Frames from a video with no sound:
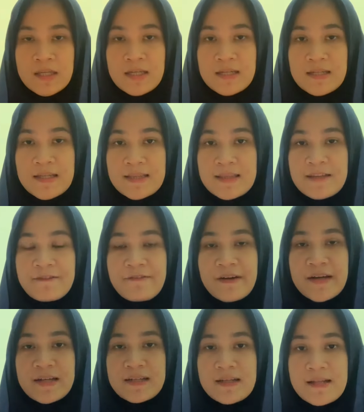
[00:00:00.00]

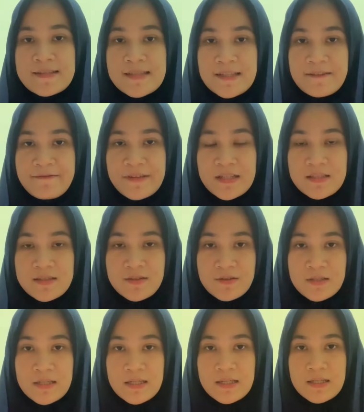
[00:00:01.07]
Identifying needs
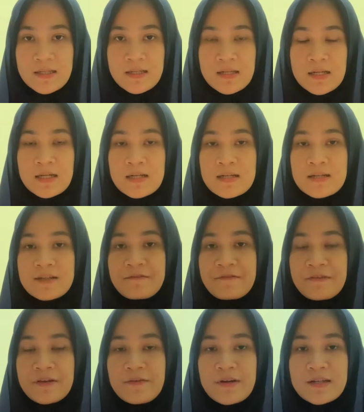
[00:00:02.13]
inventory.
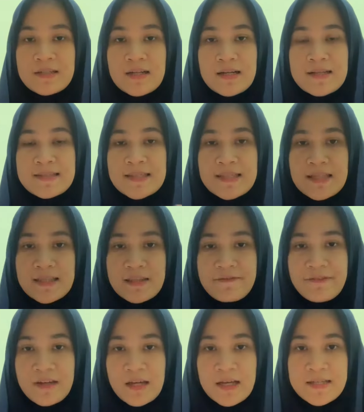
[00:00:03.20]
Reviewing the needs
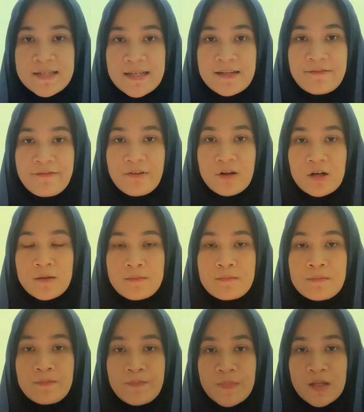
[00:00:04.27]
identification from
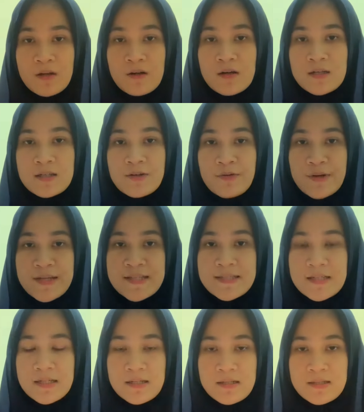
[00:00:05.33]
core
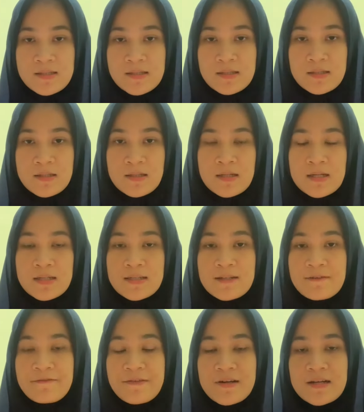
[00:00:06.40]
questions. The
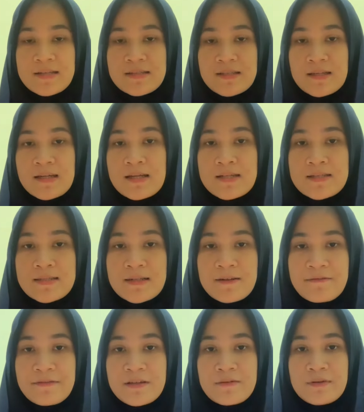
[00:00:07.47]
first is
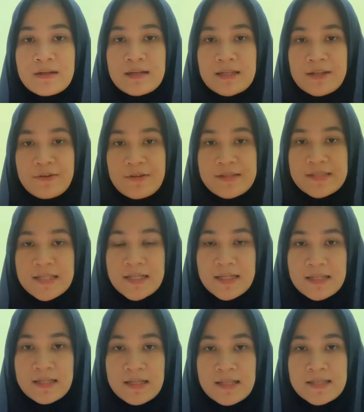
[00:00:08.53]
reviewing linguistic
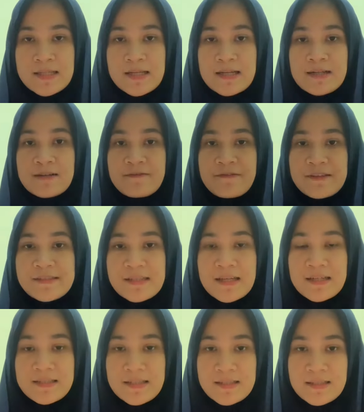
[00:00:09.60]
needs,
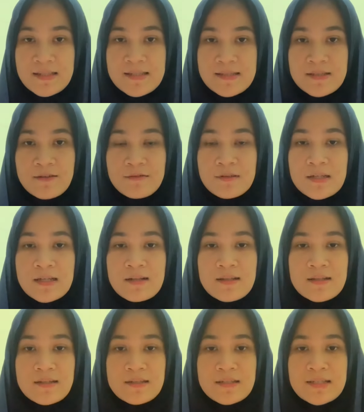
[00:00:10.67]
emphasizing the student
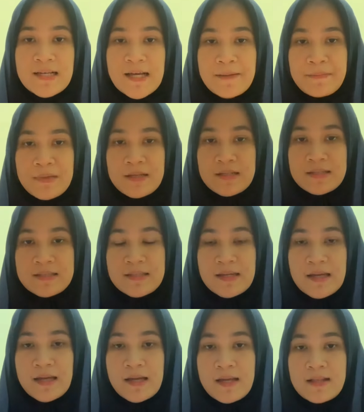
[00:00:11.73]
learning ability
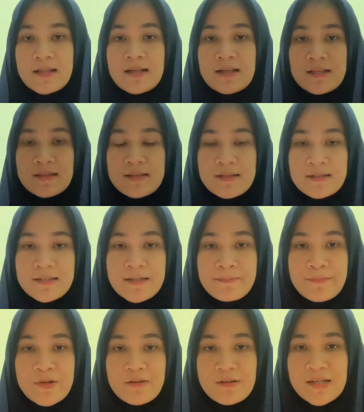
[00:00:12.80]
and learning
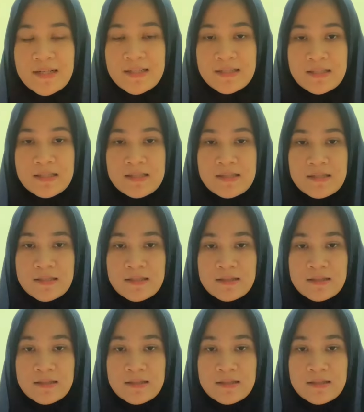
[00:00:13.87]
priorities.